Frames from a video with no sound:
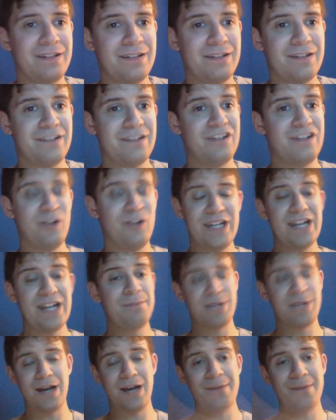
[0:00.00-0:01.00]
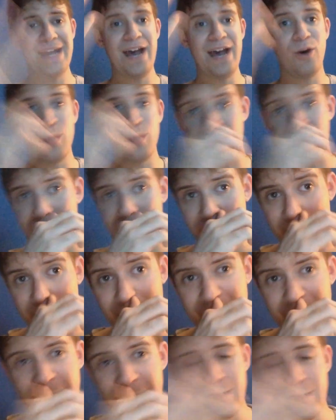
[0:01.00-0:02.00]
So they end up coming out
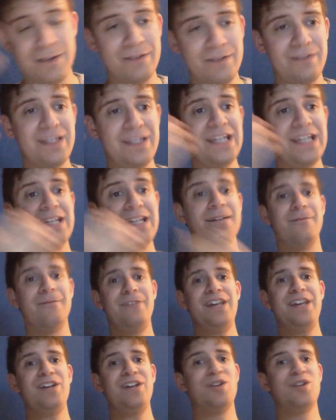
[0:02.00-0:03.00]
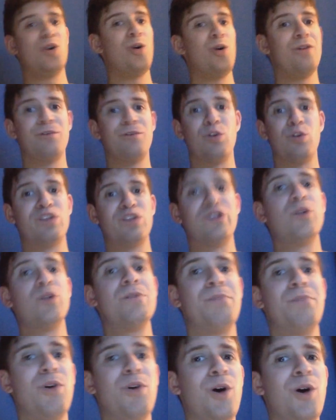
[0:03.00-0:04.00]
of the vehicle. Of course,
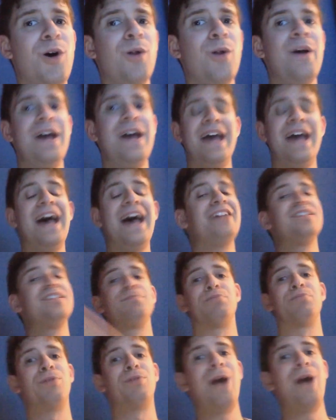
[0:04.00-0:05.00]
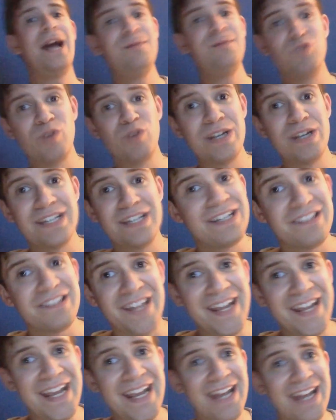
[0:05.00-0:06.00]
Logan Paul has his prime drink in his
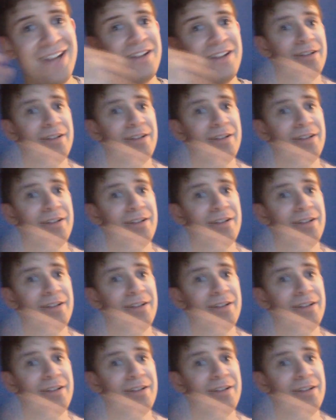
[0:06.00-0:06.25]
hand.